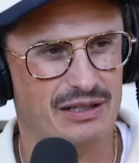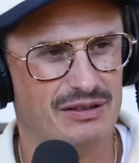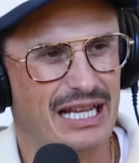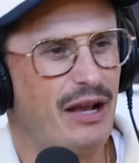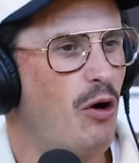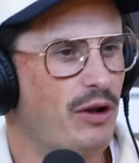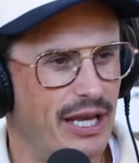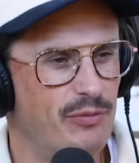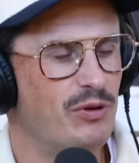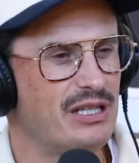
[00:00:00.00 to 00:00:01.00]
Like
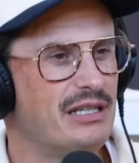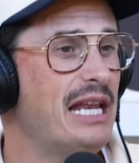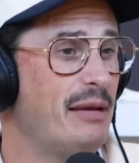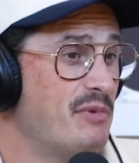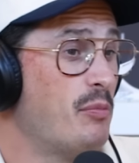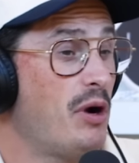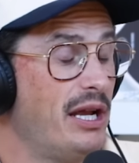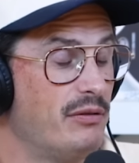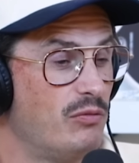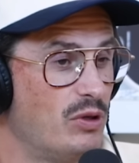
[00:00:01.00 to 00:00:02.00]
okay, what, name the
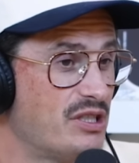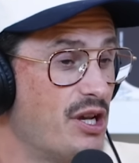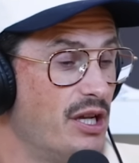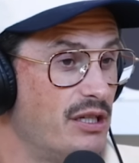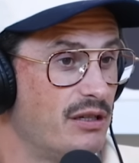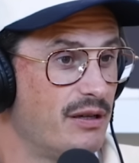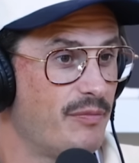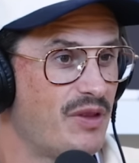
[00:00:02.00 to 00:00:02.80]
brand. What's Halo. good?